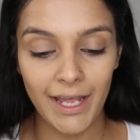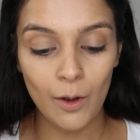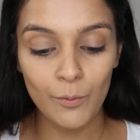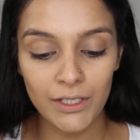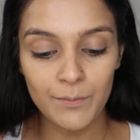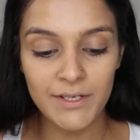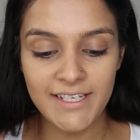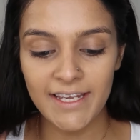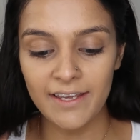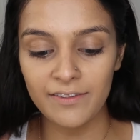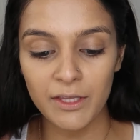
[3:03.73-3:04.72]
now I'm going to be
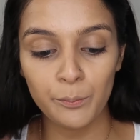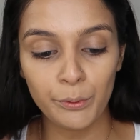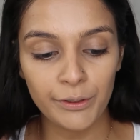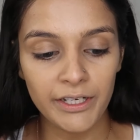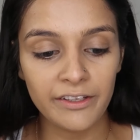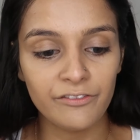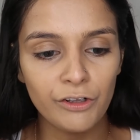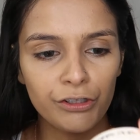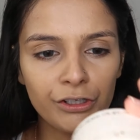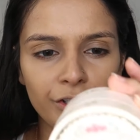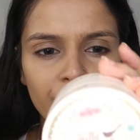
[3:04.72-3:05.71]
taking the Pretty
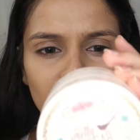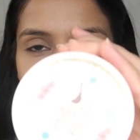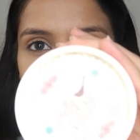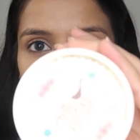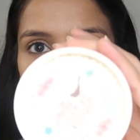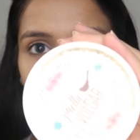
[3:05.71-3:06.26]
Vulgar setting